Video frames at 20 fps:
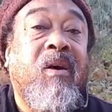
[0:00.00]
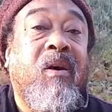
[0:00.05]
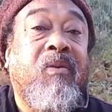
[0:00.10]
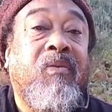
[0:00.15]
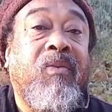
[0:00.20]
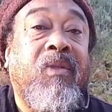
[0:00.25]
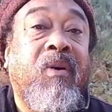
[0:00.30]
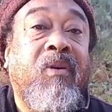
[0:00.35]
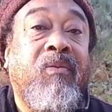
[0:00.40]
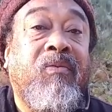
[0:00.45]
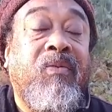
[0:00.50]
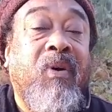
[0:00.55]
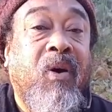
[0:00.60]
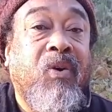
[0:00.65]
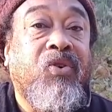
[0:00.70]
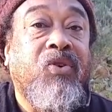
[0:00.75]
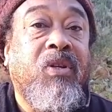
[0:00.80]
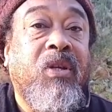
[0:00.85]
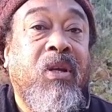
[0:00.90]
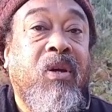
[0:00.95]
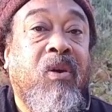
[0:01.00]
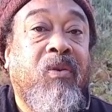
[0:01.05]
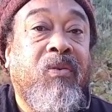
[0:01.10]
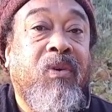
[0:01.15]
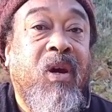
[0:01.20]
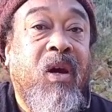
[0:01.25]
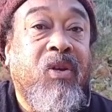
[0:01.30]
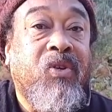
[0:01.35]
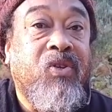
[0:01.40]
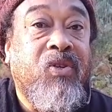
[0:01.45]
of the functioning of
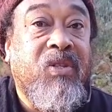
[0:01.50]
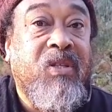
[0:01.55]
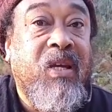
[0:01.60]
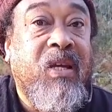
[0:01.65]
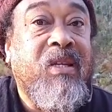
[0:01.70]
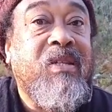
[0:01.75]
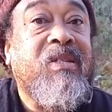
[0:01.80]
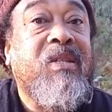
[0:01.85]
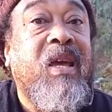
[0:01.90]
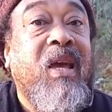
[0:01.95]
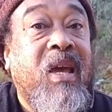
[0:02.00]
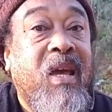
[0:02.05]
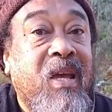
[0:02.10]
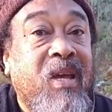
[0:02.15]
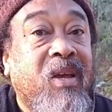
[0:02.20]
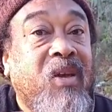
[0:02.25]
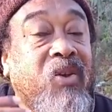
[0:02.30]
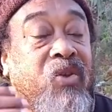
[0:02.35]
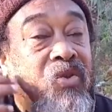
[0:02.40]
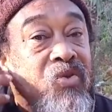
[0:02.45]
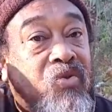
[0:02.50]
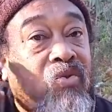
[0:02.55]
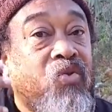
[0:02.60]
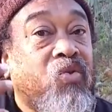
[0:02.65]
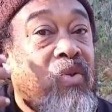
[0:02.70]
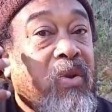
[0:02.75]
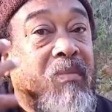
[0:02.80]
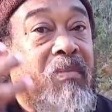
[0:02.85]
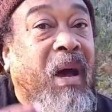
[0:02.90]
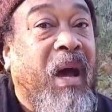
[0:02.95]
consciousness
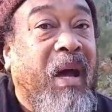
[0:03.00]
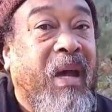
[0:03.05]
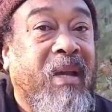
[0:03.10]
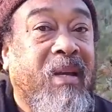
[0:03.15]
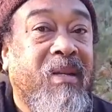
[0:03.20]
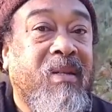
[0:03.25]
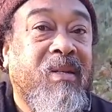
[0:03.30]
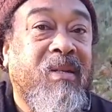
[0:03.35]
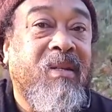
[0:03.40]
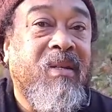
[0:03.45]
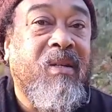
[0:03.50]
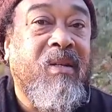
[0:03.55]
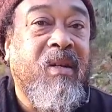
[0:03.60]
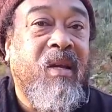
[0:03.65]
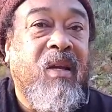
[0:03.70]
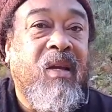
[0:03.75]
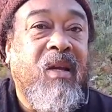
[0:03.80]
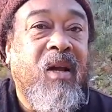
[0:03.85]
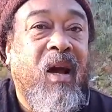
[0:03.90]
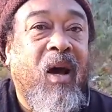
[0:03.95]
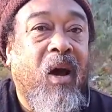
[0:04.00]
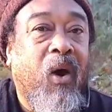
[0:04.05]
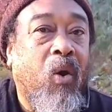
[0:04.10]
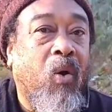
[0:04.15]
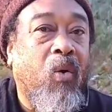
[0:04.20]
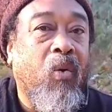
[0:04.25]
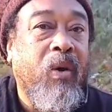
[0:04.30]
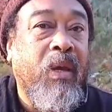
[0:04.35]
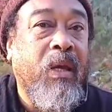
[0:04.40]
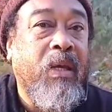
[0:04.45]
through the mind, and
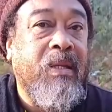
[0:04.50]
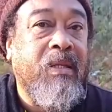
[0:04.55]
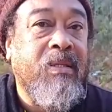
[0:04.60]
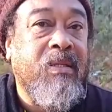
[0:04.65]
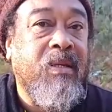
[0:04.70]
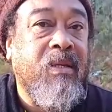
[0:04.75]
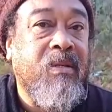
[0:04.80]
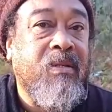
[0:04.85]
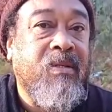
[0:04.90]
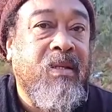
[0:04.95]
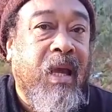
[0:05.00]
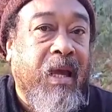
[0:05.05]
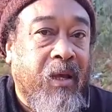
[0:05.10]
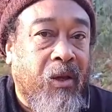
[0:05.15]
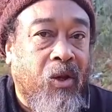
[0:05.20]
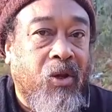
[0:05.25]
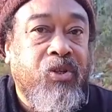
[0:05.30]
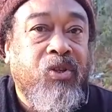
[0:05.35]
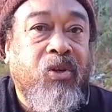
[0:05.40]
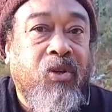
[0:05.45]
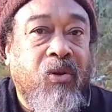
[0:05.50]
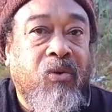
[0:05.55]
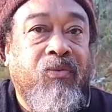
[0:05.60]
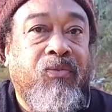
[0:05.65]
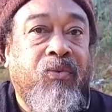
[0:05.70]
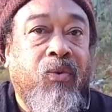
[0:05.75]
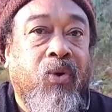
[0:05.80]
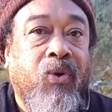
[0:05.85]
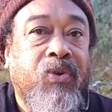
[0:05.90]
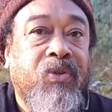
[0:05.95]
how its psychological
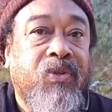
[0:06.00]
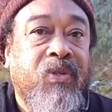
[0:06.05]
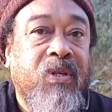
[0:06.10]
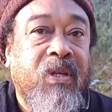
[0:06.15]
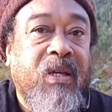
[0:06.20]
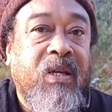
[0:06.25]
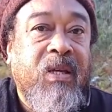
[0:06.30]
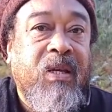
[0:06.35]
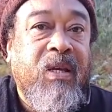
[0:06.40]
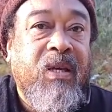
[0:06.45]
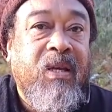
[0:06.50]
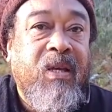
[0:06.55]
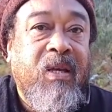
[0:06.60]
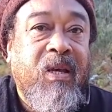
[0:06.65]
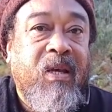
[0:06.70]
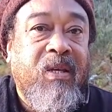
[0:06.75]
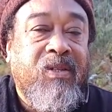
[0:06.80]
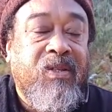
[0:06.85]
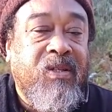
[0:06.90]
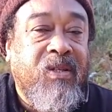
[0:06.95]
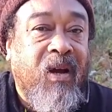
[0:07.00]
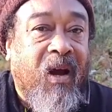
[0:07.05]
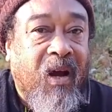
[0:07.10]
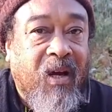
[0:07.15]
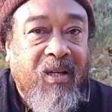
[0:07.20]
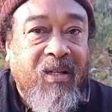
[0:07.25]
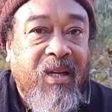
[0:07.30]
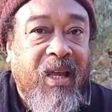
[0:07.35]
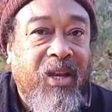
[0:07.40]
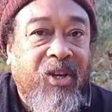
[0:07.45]
force, its
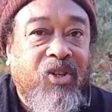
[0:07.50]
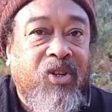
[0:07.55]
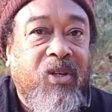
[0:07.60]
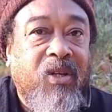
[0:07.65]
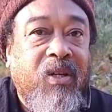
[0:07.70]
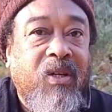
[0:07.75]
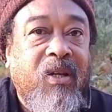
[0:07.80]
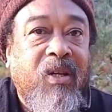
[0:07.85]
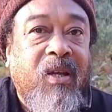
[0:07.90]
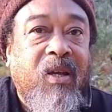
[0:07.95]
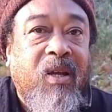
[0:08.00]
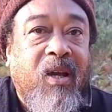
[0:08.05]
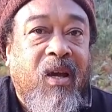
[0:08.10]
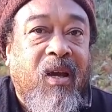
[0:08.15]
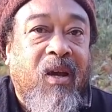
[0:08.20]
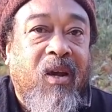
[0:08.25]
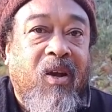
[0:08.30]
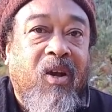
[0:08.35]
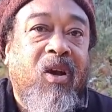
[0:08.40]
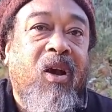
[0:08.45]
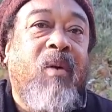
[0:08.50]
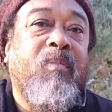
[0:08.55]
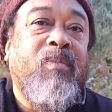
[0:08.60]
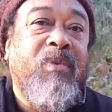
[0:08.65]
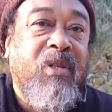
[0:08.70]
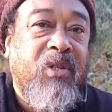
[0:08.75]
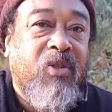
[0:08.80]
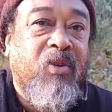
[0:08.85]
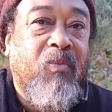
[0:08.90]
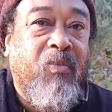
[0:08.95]
dark nature,
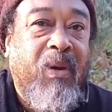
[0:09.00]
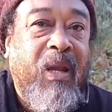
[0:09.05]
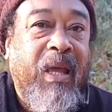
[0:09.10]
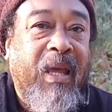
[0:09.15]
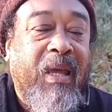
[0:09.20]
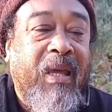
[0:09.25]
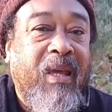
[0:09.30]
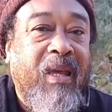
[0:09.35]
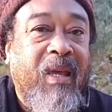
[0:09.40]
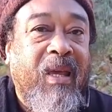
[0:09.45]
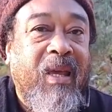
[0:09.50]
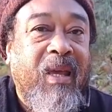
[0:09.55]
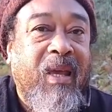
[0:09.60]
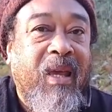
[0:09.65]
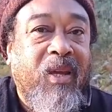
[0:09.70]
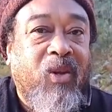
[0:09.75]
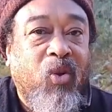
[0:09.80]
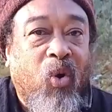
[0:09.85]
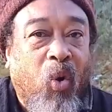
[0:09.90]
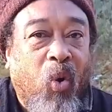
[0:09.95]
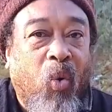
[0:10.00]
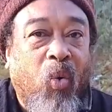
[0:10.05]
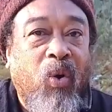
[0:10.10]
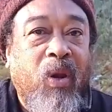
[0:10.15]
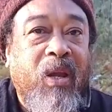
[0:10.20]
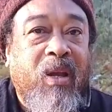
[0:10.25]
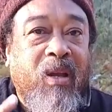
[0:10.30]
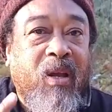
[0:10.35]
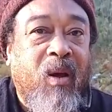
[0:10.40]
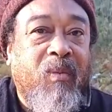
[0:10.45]
comes into play. It
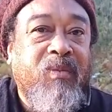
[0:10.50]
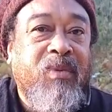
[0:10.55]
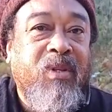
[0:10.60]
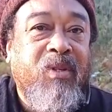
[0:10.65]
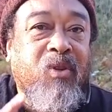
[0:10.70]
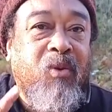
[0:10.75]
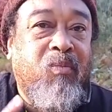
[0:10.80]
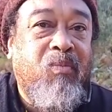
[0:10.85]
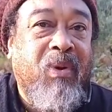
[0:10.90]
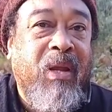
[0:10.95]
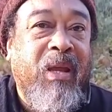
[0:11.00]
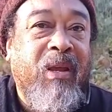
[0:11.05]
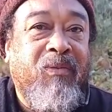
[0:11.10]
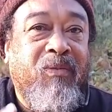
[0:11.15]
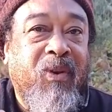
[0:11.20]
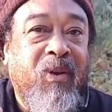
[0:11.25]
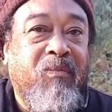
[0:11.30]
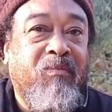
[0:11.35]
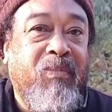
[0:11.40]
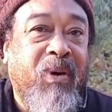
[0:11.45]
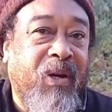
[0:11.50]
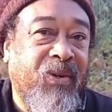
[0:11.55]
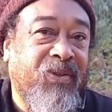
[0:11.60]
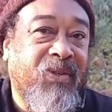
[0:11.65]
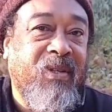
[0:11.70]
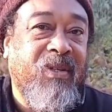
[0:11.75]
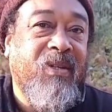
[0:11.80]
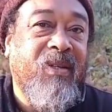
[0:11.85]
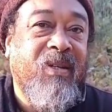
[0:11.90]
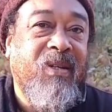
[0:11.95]
only comes into play for the
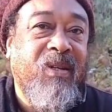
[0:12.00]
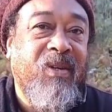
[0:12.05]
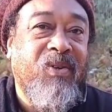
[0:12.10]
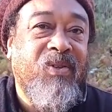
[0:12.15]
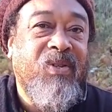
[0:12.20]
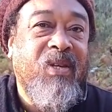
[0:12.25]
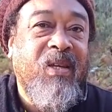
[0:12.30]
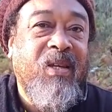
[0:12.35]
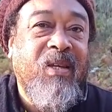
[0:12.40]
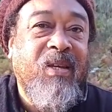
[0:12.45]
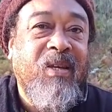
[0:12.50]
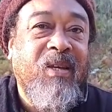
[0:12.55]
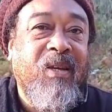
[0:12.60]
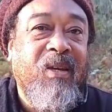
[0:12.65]
person, you see.